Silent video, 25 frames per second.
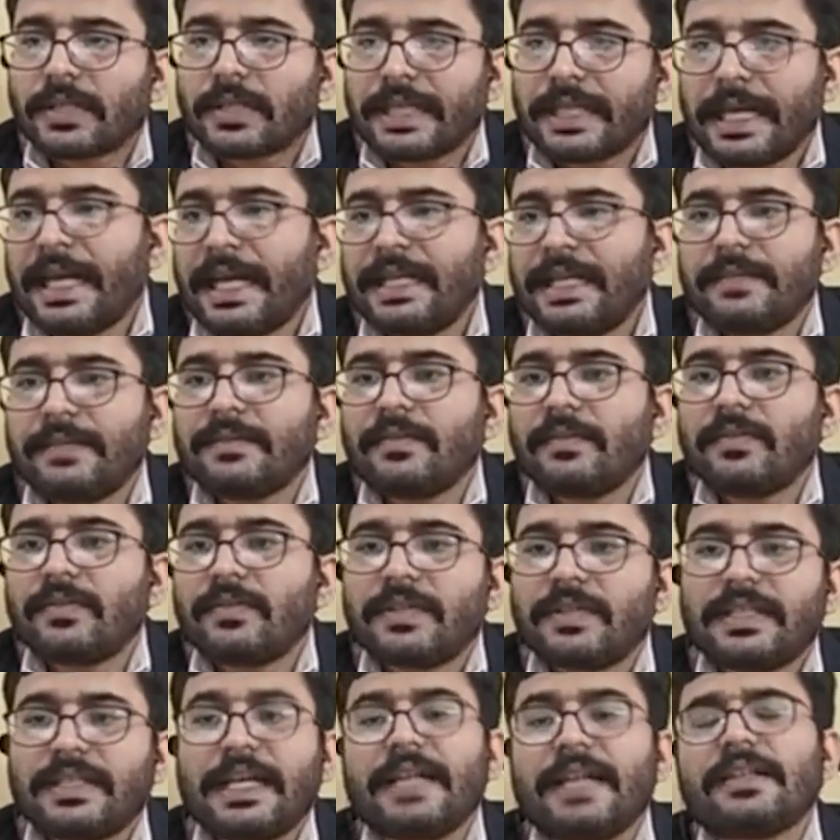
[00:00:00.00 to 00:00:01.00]
can
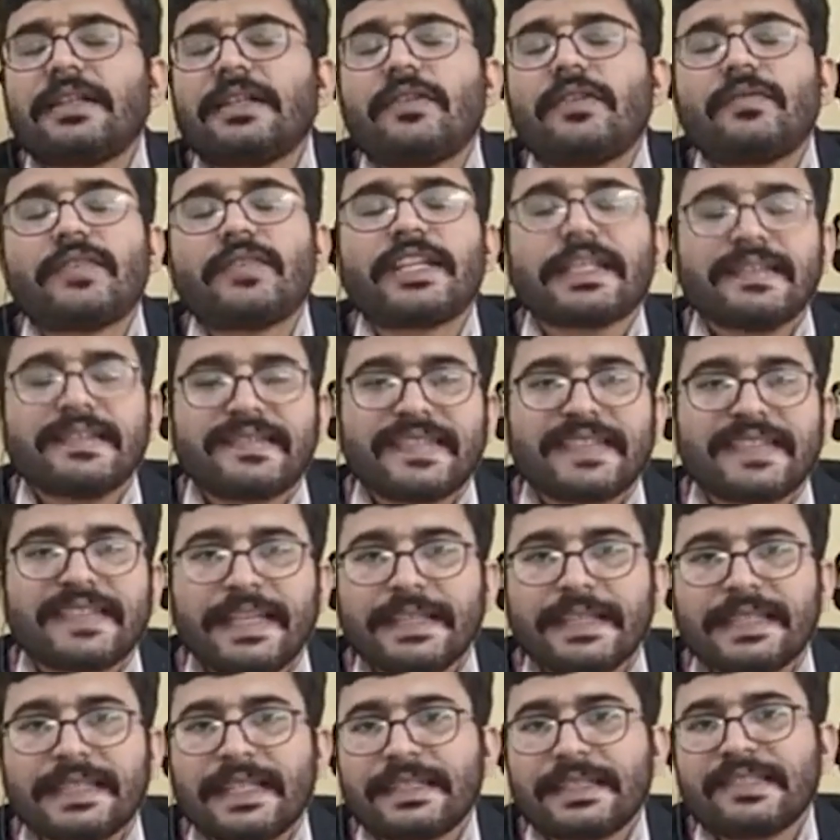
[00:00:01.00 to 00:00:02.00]
we can
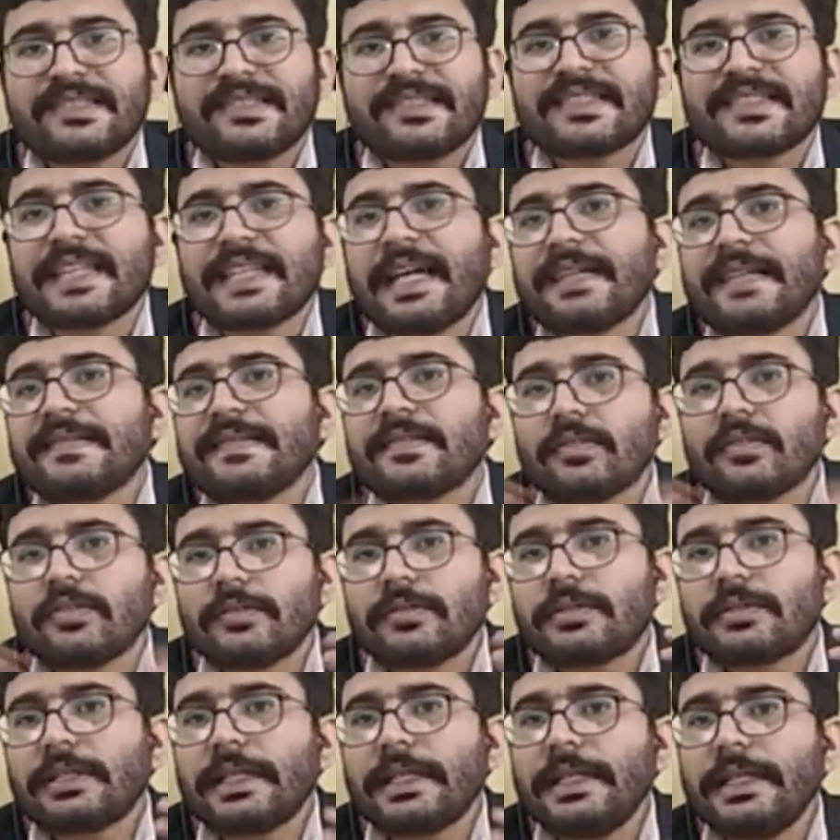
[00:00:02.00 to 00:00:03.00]
say that it stands on
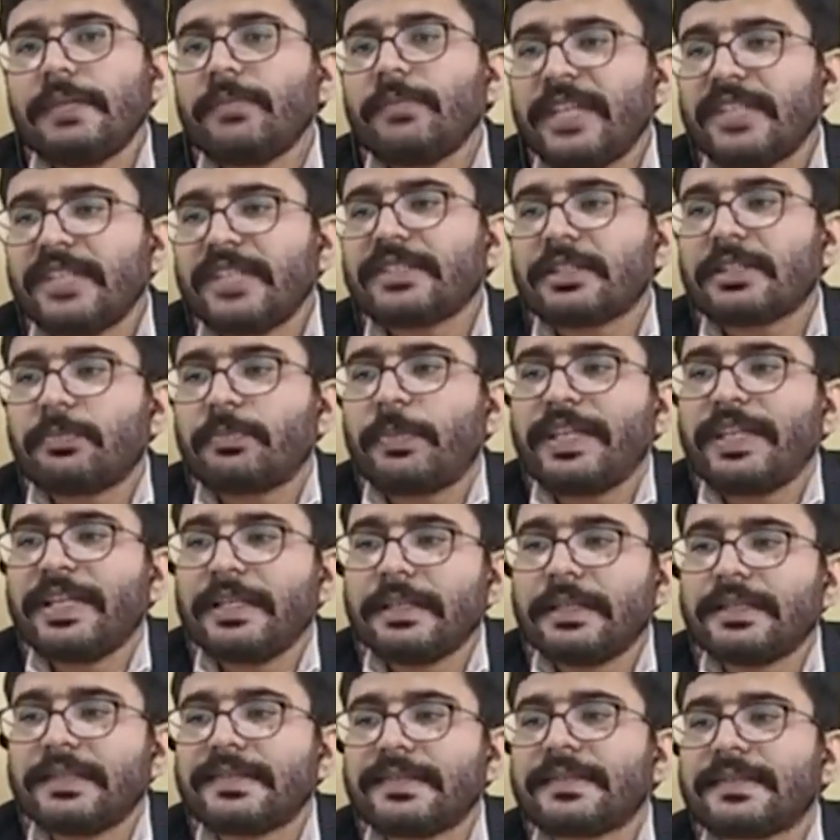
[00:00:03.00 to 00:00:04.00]
three major
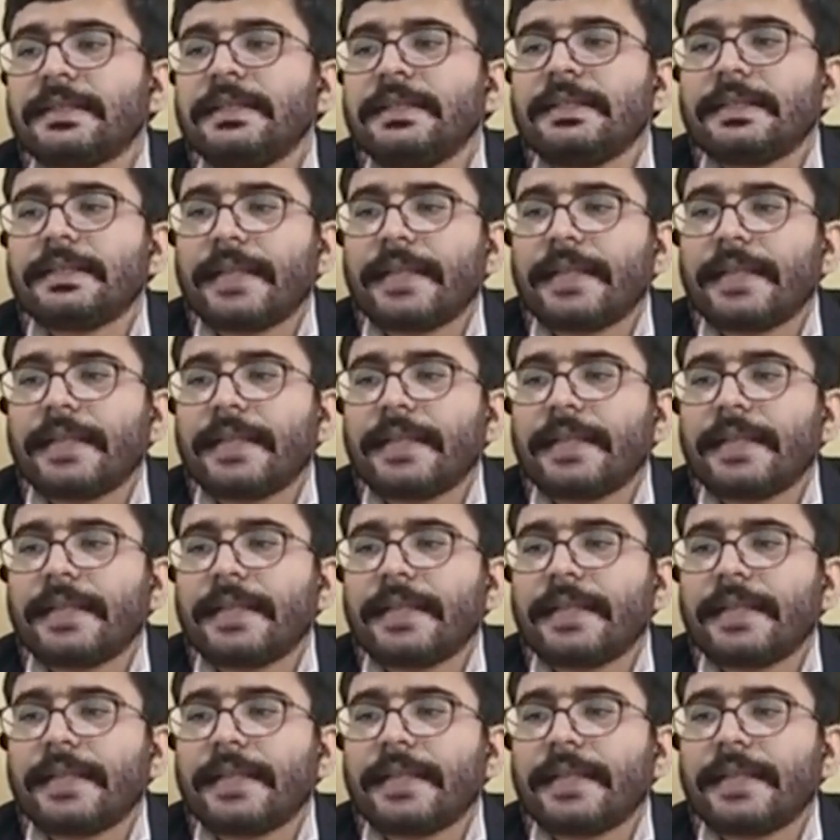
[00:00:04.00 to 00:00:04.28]
pillars.